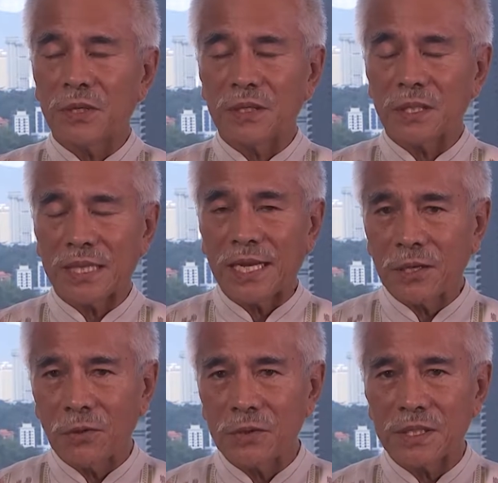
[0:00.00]

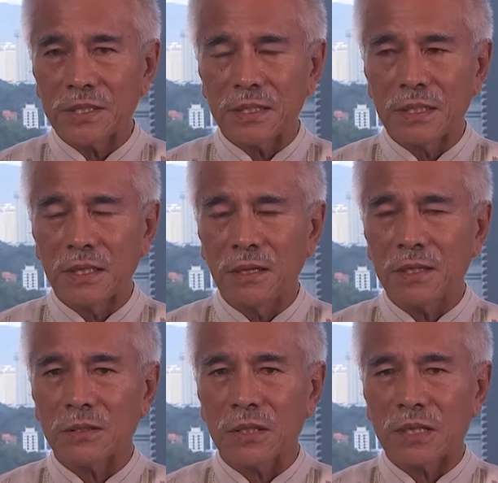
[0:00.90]
cyclones
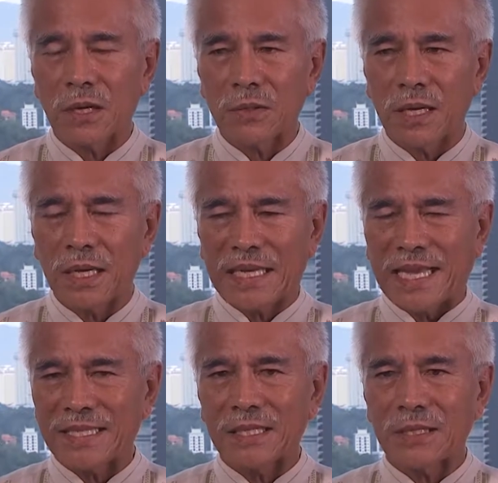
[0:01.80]
not
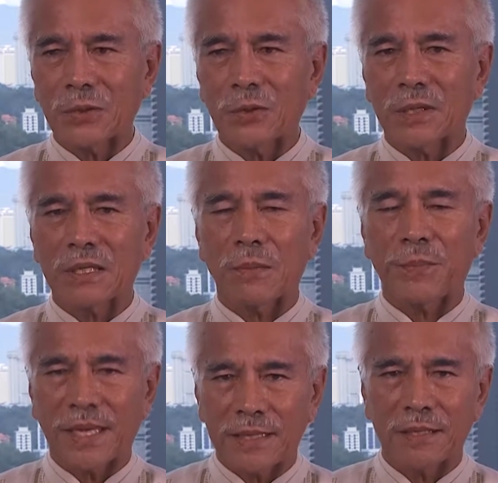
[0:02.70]
acting according to
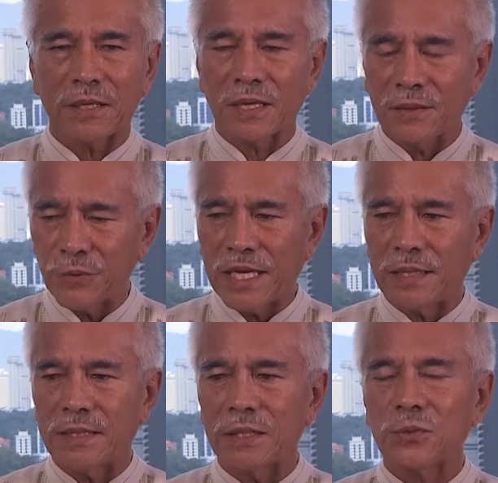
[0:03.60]
pattern. We
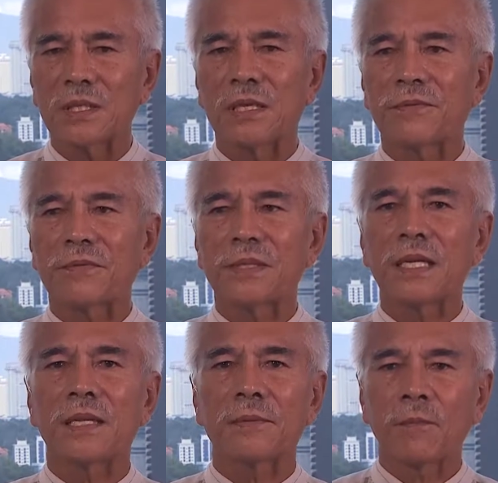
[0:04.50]
had in
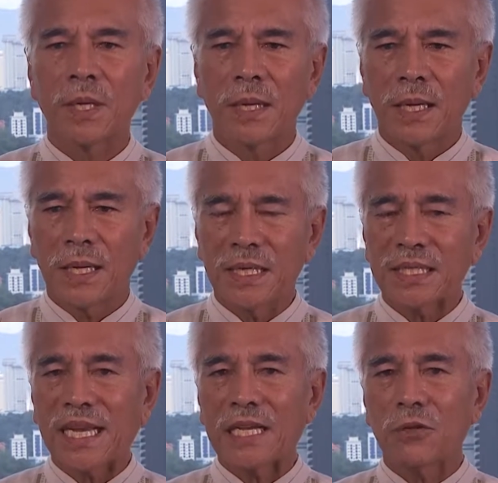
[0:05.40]
2015
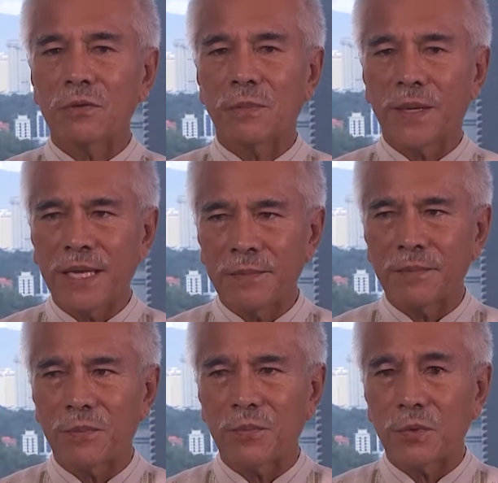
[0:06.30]
Cyclone
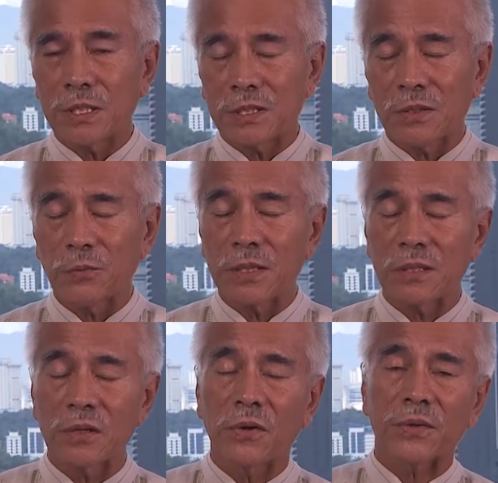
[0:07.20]
Pam, which went
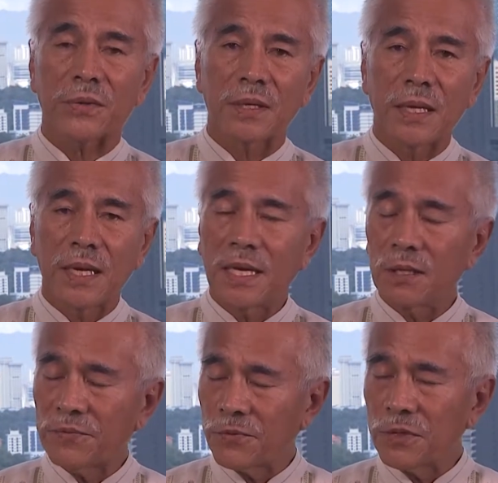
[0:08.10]
north, and
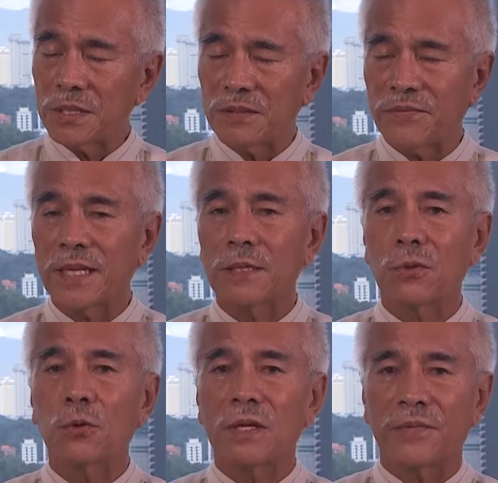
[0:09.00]
it, of course it flooded
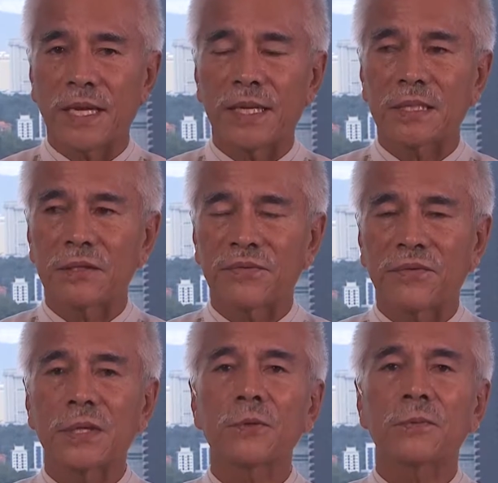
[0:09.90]
all of the islands of
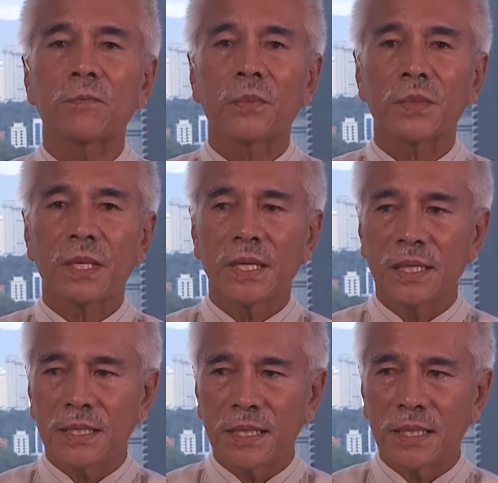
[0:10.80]
Tuvalu. It